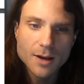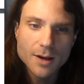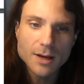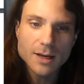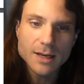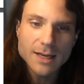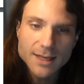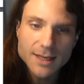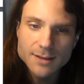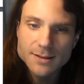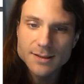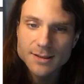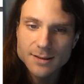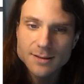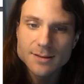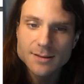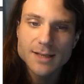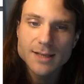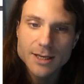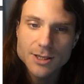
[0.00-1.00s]

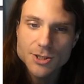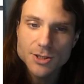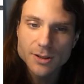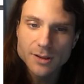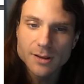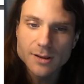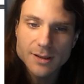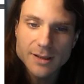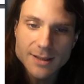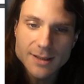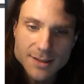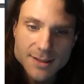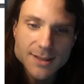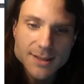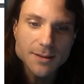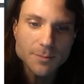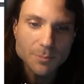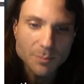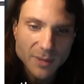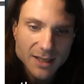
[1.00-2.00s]
Indentation is
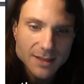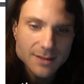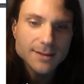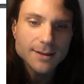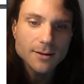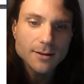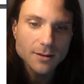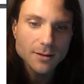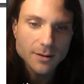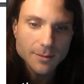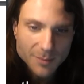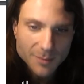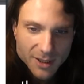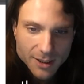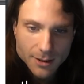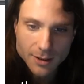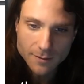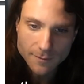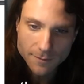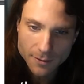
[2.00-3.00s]
semantically
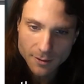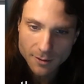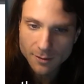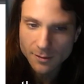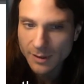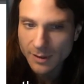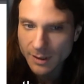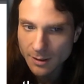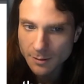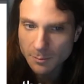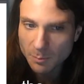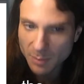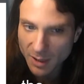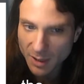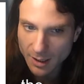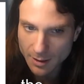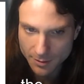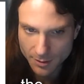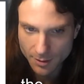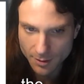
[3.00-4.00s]
meaningful in
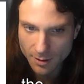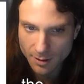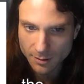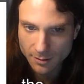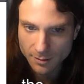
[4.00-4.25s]
Python.